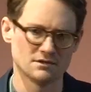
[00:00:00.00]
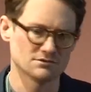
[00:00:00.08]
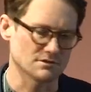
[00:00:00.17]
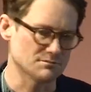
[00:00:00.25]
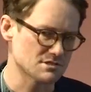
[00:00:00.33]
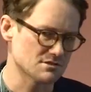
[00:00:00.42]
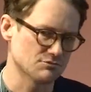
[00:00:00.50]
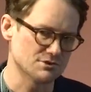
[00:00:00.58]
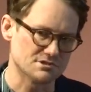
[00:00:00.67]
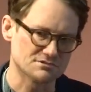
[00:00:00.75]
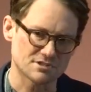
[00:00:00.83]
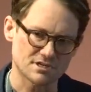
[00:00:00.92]
So that means if
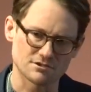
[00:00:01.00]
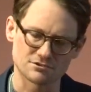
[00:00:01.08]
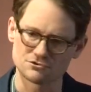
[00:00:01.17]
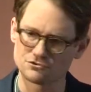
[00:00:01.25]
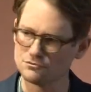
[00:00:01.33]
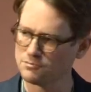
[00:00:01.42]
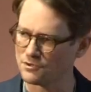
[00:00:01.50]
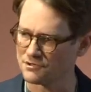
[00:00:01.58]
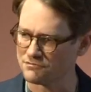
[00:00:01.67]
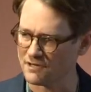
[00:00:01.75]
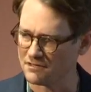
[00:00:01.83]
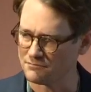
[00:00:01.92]
we say there's
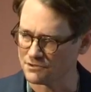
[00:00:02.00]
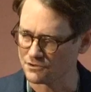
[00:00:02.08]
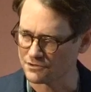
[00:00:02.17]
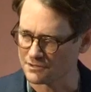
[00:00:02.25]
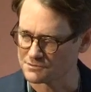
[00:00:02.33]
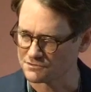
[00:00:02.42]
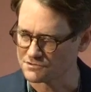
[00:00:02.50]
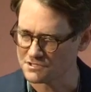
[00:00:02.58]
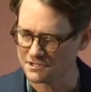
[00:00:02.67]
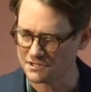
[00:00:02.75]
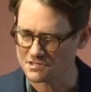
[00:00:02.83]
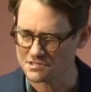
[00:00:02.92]
2.5 milligrams of
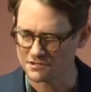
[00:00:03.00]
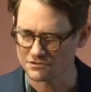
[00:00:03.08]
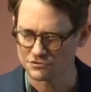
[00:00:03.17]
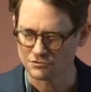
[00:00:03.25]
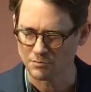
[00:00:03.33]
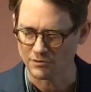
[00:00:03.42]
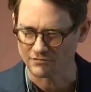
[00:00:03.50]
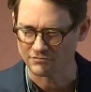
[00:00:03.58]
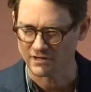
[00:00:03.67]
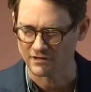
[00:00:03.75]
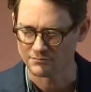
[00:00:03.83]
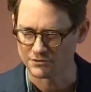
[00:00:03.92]
THC and
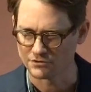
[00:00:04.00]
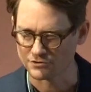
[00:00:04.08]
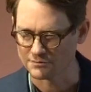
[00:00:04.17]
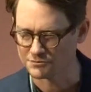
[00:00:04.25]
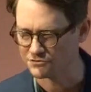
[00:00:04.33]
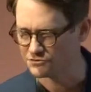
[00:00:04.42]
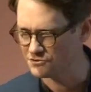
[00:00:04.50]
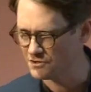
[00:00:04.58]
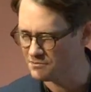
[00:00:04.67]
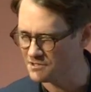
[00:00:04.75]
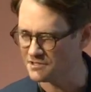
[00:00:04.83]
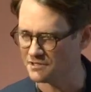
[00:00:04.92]
2.5 milligrams of
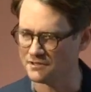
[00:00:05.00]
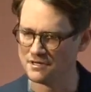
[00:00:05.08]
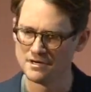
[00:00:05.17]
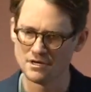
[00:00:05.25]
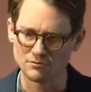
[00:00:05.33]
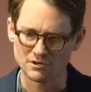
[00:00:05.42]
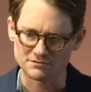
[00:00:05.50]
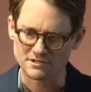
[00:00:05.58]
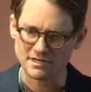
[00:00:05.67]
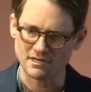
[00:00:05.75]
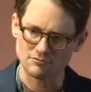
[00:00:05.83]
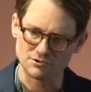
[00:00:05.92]
CBD, we have to
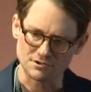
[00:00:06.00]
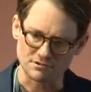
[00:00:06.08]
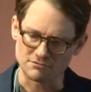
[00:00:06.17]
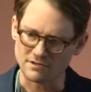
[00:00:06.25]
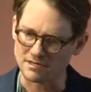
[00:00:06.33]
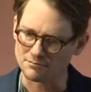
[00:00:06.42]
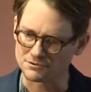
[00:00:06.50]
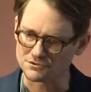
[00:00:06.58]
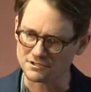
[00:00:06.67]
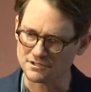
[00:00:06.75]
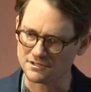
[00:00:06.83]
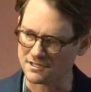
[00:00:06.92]
have within
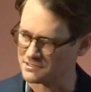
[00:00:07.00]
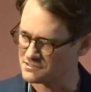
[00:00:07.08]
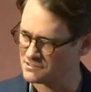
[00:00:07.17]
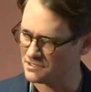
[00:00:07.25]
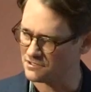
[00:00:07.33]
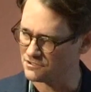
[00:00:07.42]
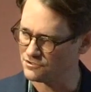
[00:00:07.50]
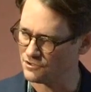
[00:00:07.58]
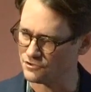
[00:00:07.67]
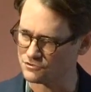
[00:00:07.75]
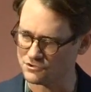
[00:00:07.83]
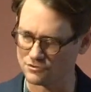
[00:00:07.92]
5% of that stated
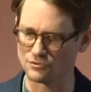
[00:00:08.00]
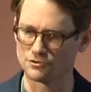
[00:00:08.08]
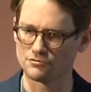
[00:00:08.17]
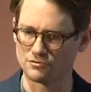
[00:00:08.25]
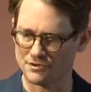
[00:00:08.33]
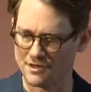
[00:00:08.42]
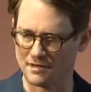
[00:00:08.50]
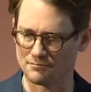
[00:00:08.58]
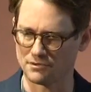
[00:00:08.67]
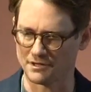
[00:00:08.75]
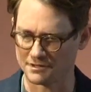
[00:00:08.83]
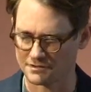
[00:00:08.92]
dose in order for
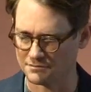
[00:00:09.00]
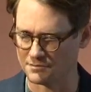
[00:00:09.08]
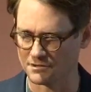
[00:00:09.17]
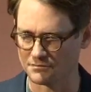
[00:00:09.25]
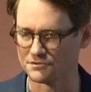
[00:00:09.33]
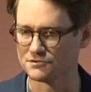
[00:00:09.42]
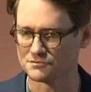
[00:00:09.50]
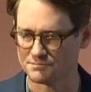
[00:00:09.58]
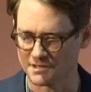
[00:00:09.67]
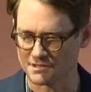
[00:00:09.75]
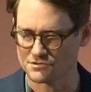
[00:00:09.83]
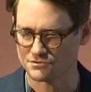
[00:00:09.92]
that product to be able to
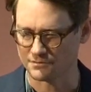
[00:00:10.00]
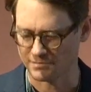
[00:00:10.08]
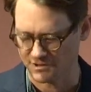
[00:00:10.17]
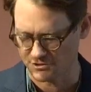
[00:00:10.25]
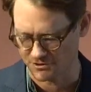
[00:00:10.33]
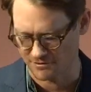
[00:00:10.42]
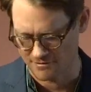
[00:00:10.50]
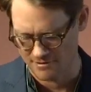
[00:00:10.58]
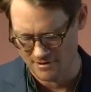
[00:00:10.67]
dispense to a patient.